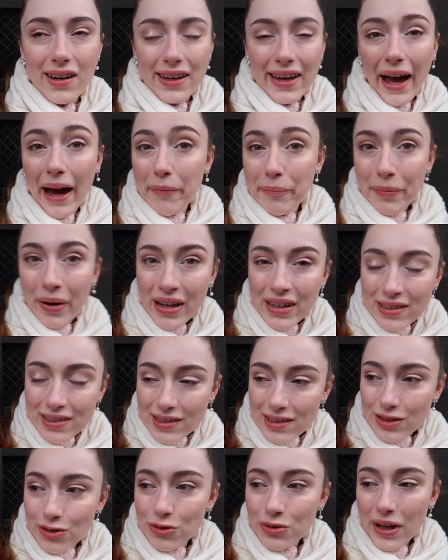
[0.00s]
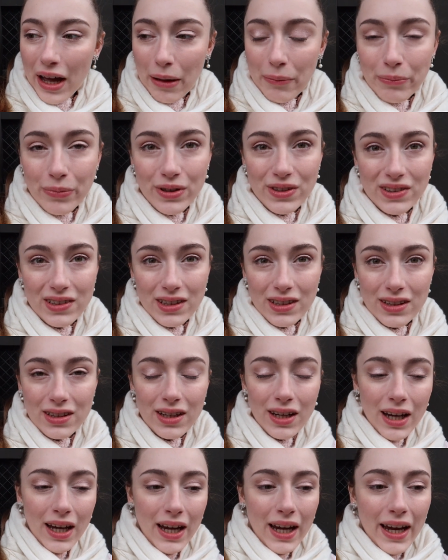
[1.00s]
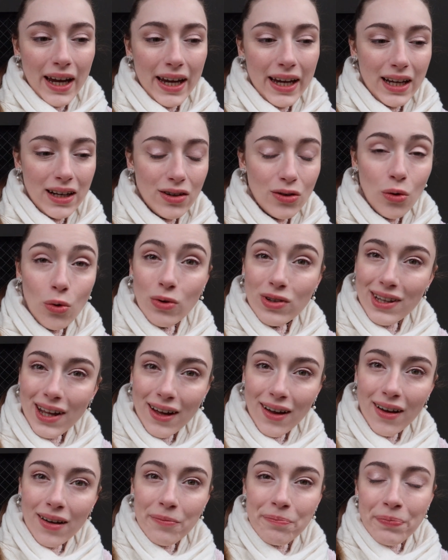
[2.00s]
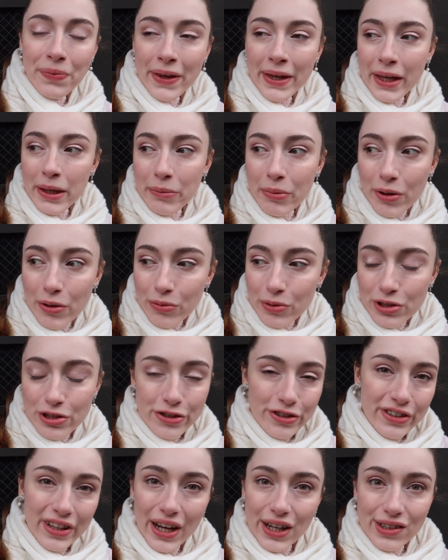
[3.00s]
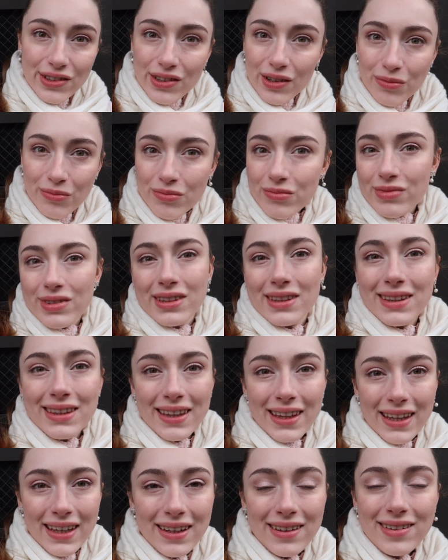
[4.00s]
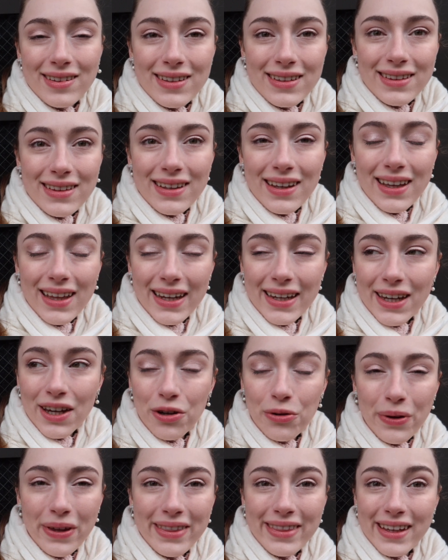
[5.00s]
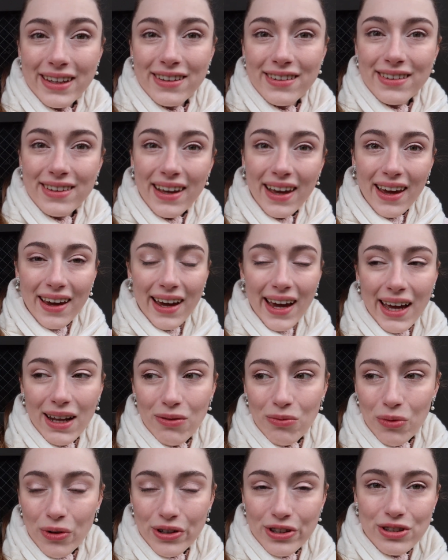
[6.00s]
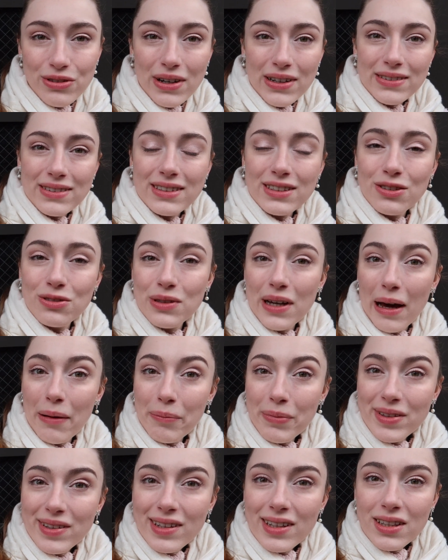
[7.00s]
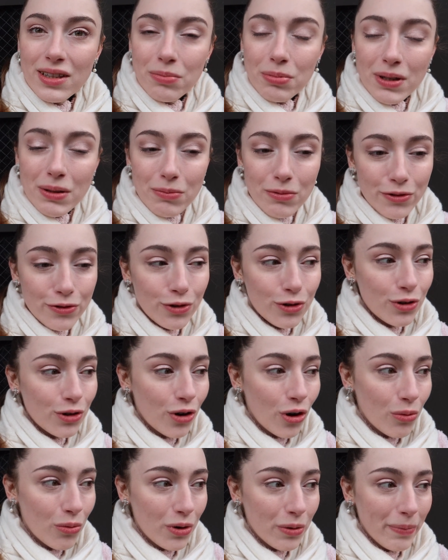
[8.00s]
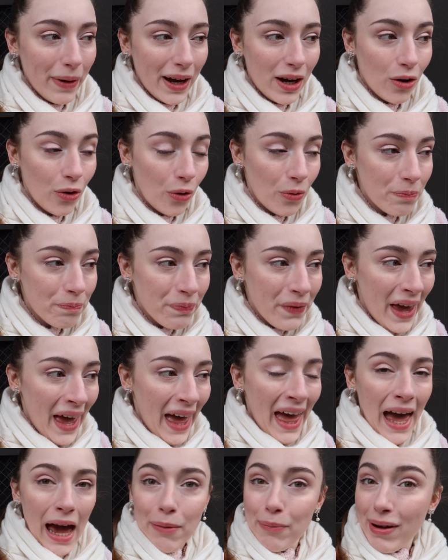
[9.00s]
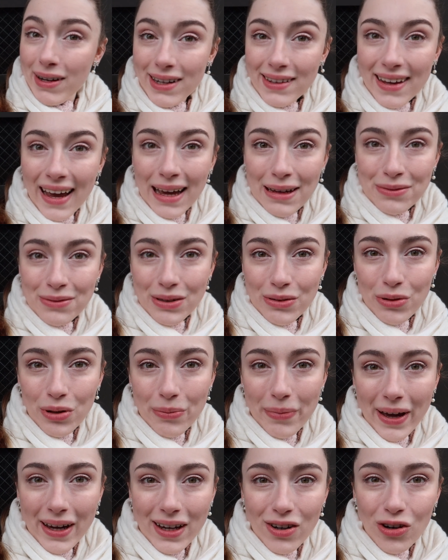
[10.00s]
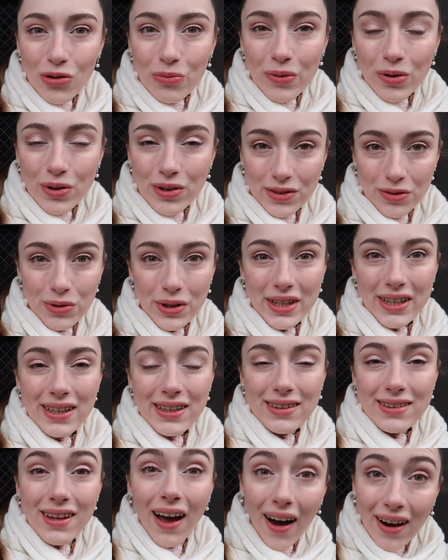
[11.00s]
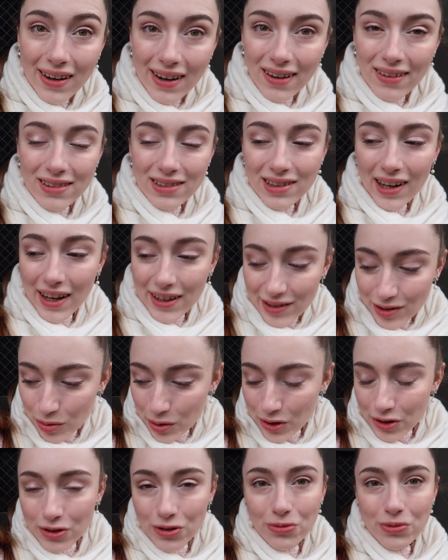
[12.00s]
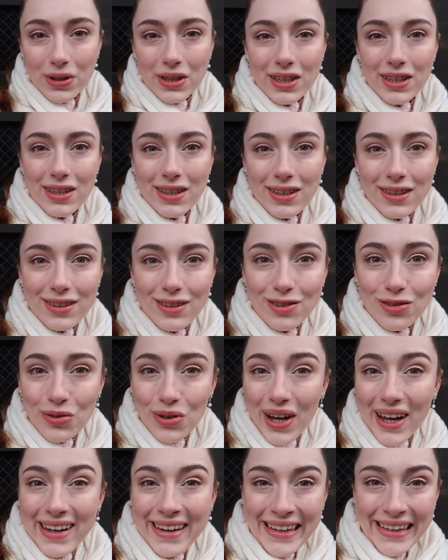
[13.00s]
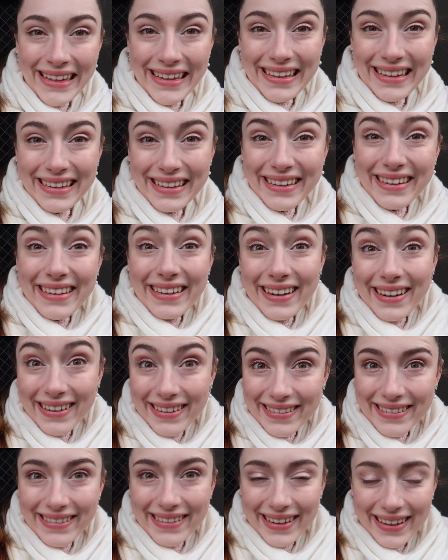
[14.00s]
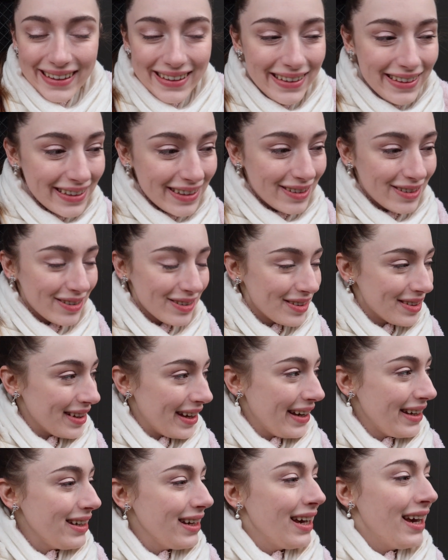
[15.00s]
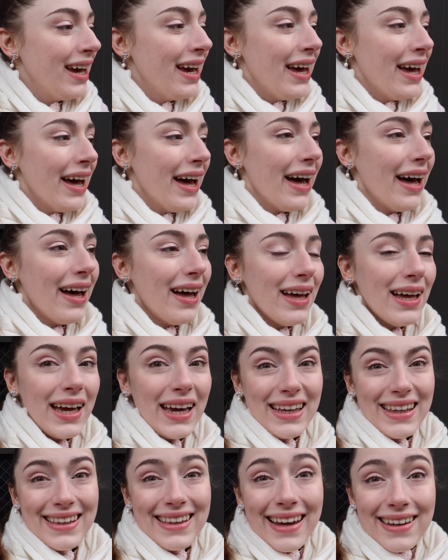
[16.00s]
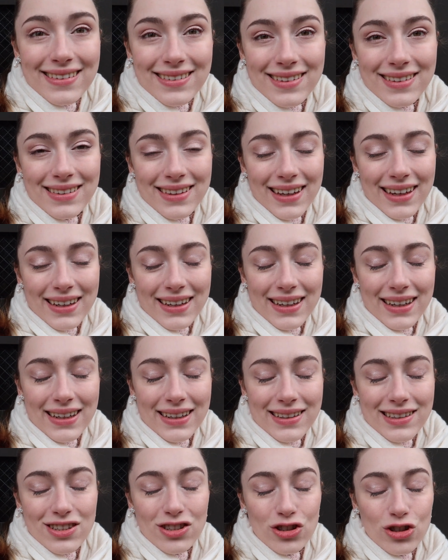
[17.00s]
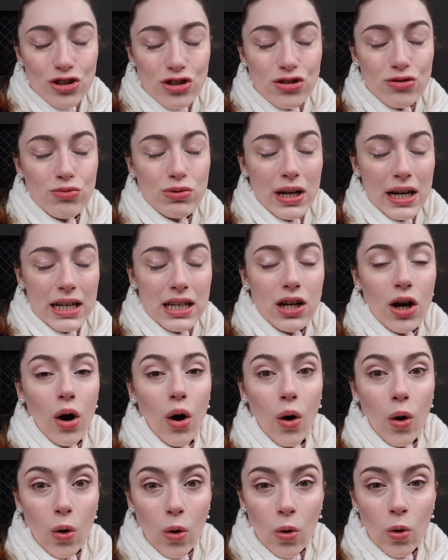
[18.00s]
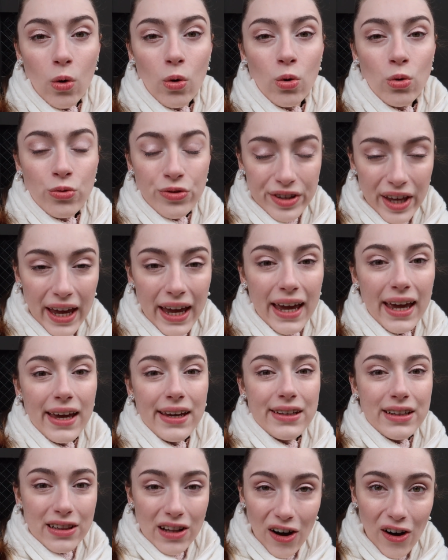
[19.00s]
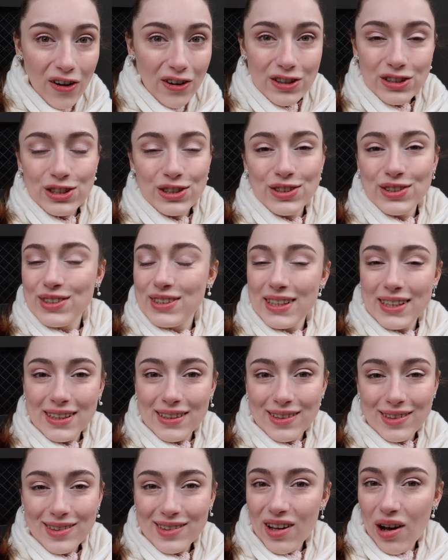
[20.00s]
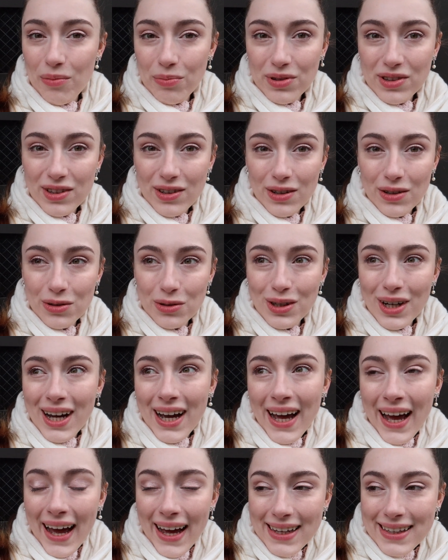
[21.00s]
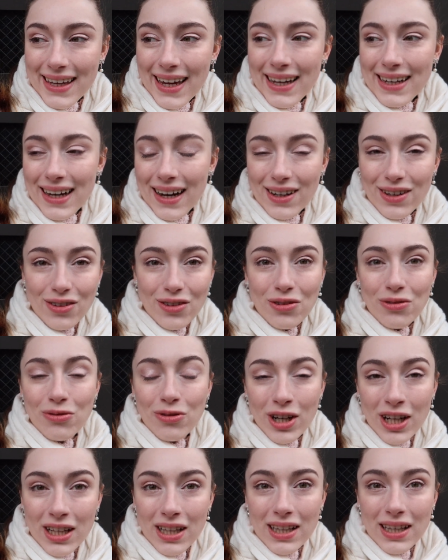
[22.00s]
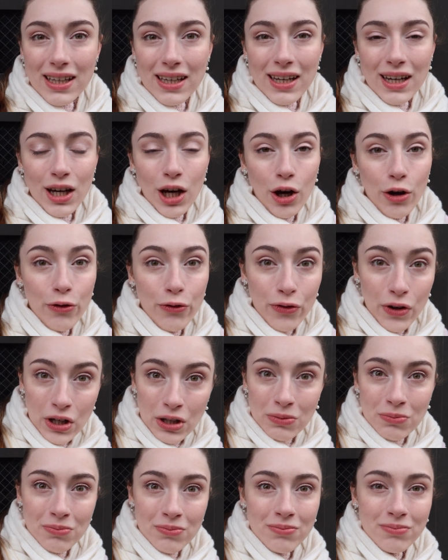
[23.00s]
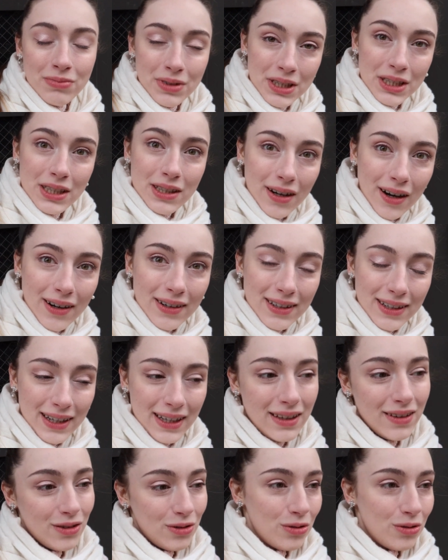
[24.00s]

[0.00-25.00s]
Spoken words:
campus, the new campus in Osaka. But we just had some easy, like a quick dinner there, and walked around the new campus a little bit before going back home. And by the time we were back home, it was already dark outside, so I couldn't really do any gardening, you could say. And yesterday it just rained all day long, just didn't stop. So again, I couldn't really film me gardening,